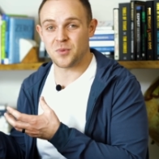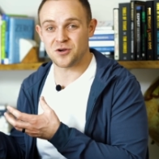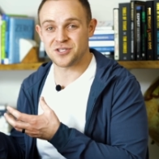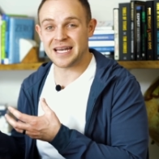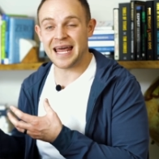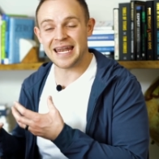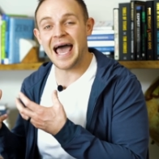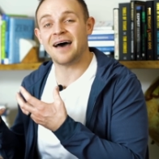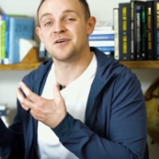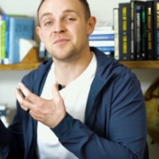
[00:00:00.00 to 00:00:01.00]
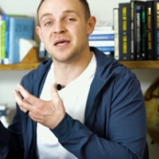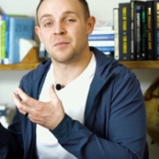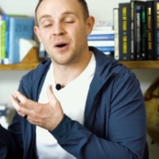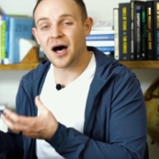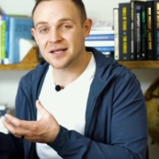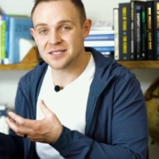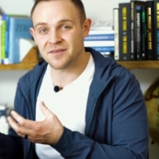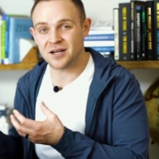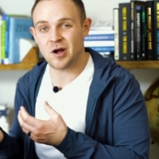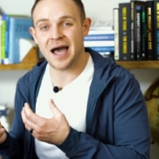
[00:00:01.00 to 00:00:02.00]
person and have it be a
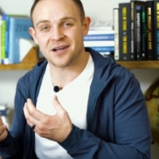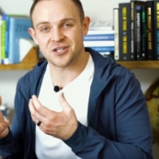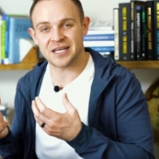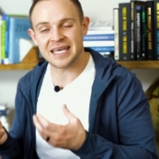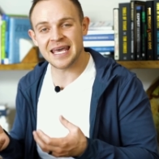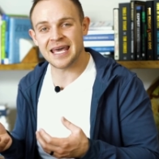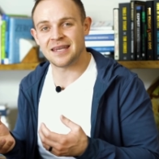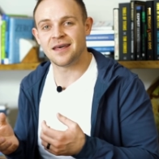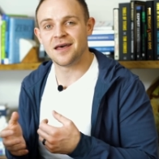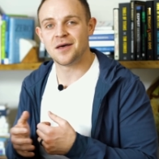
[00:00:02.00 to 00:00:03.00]
positive interaction again